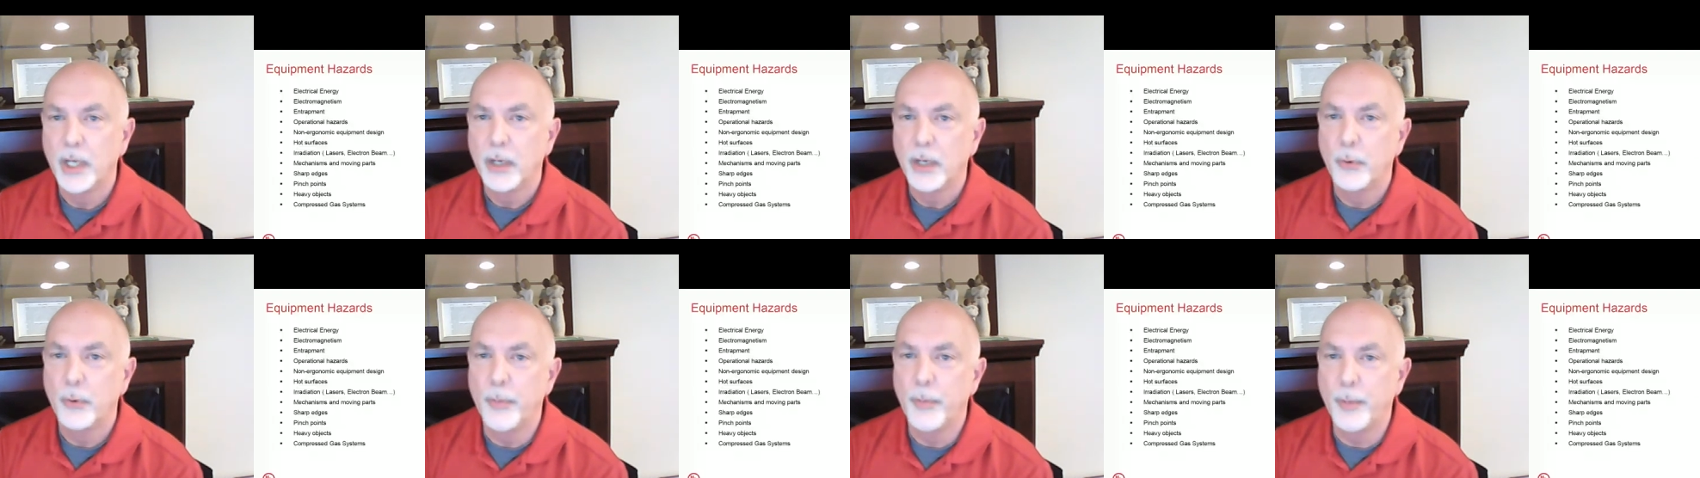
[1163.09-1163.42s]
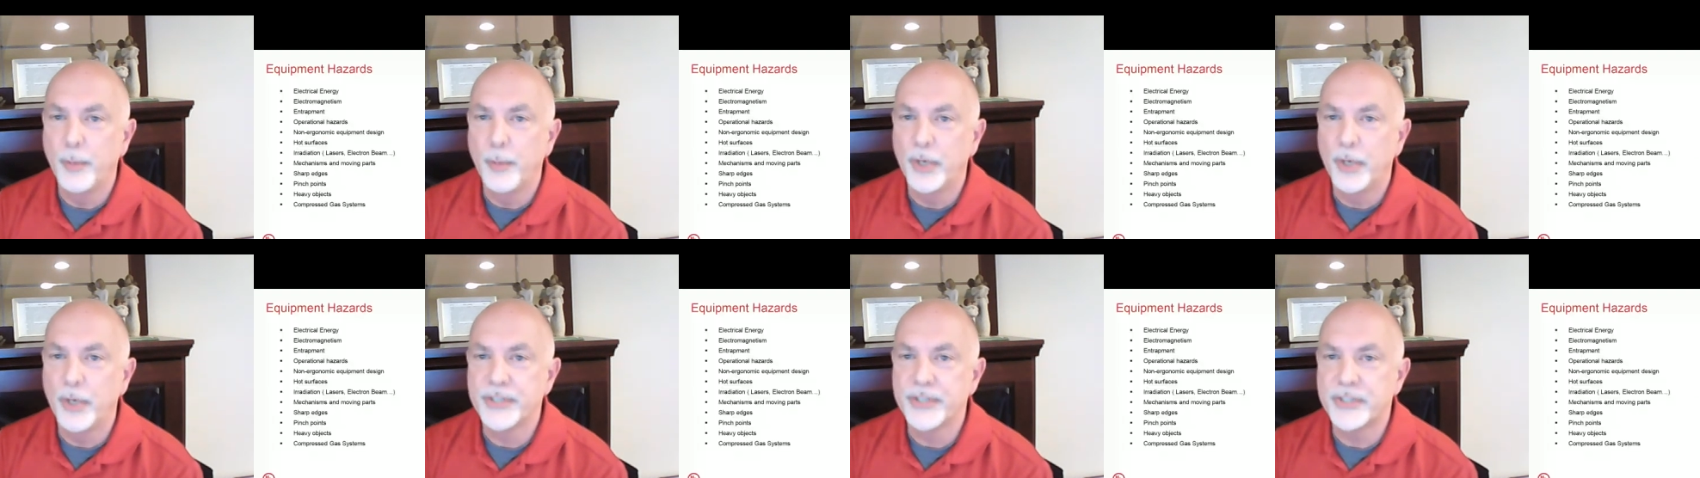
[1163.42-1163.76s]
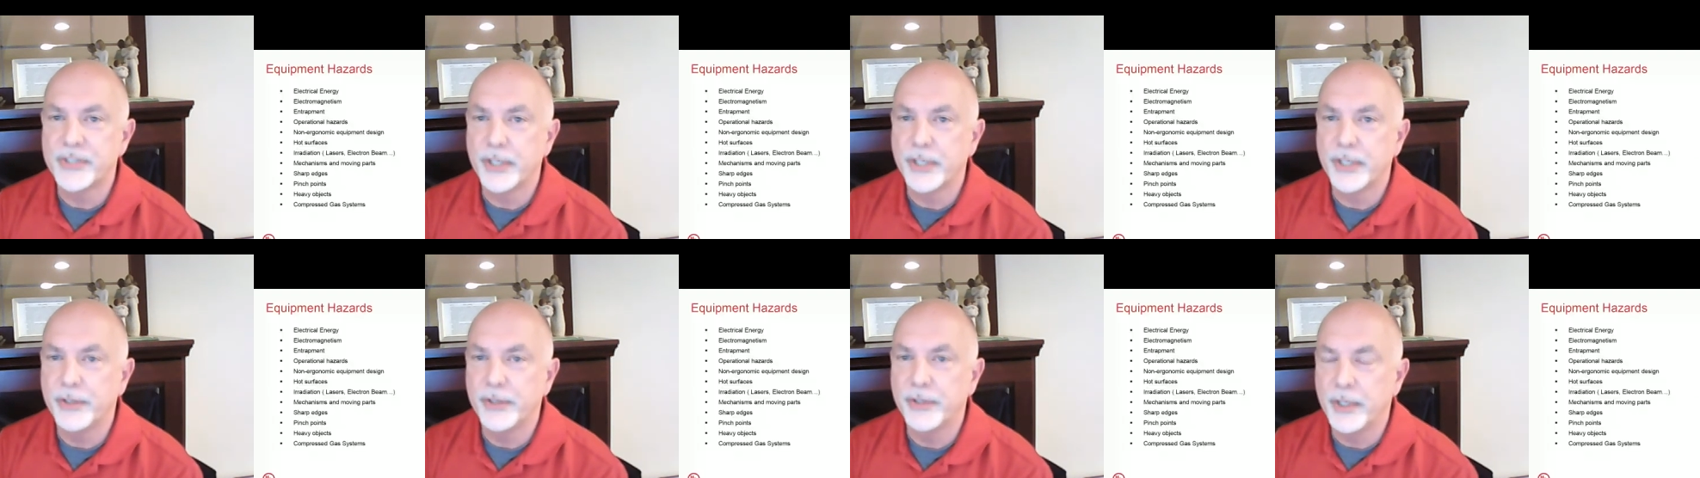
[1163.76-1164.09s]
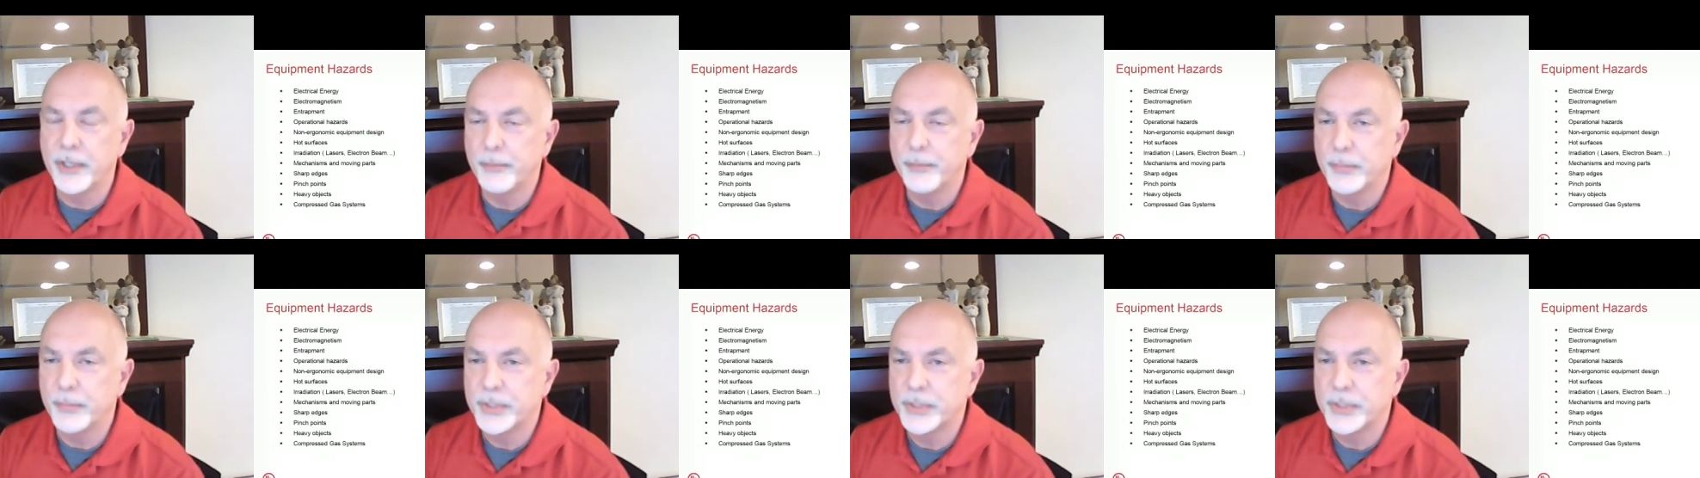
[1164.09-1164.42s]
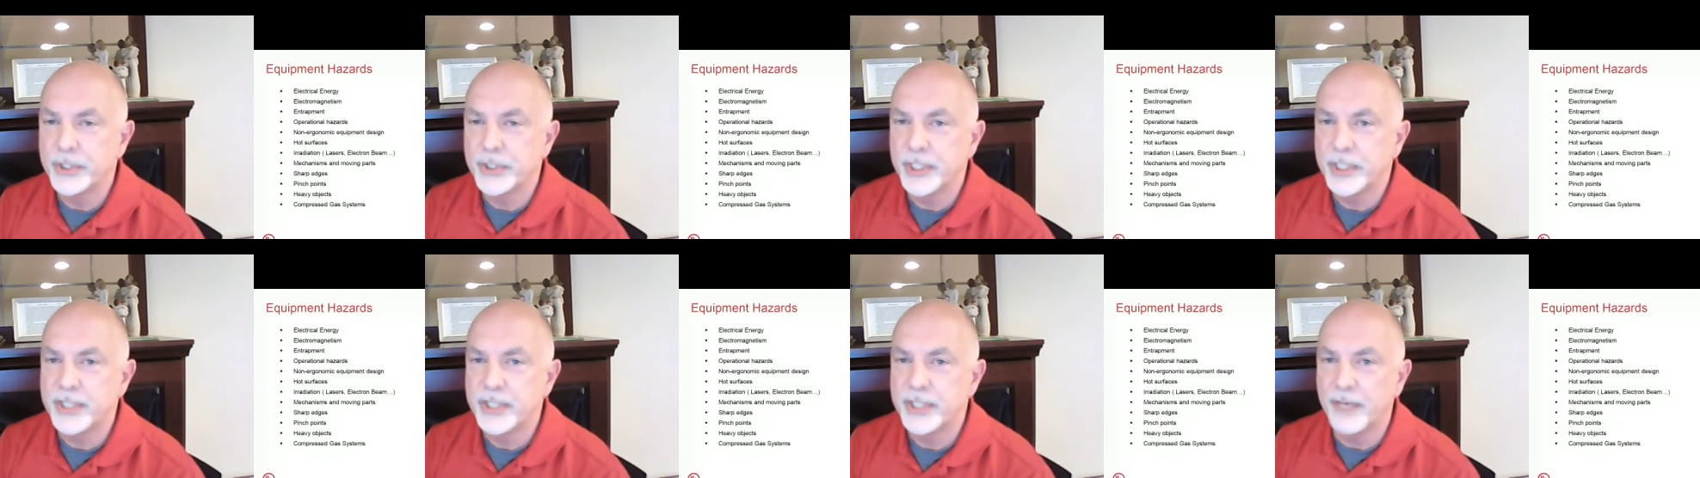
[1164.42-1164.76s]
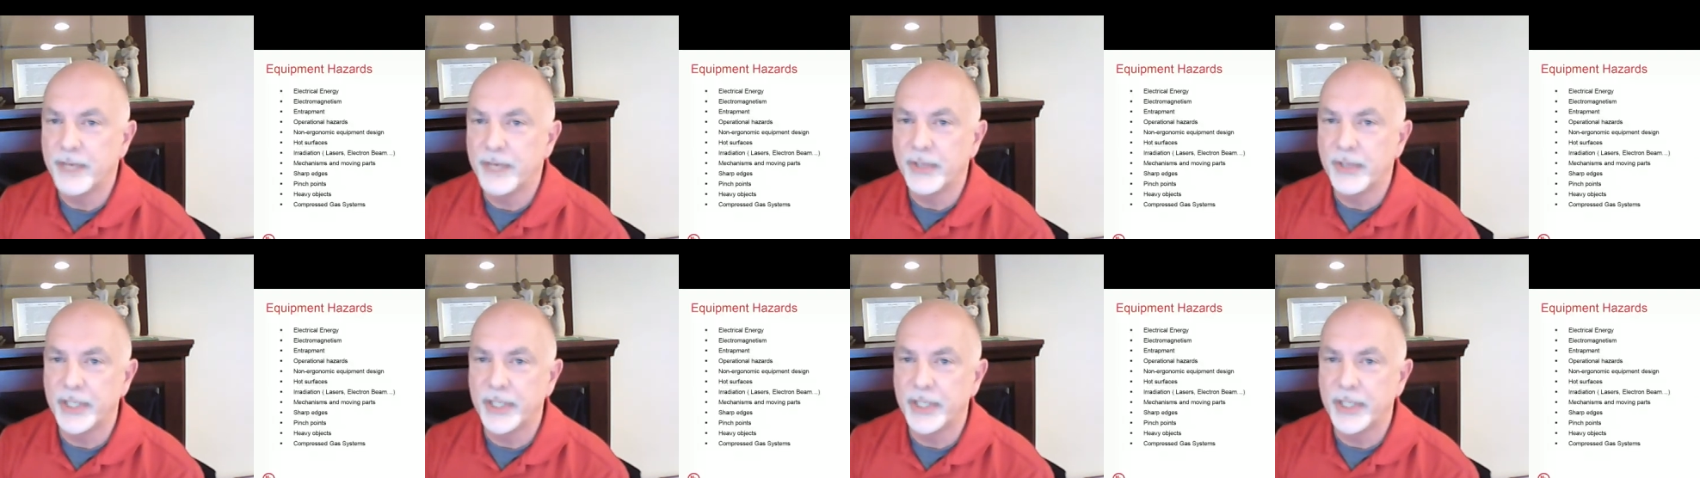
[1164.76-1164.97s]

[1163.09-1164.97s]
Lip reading: Remember I said the machines have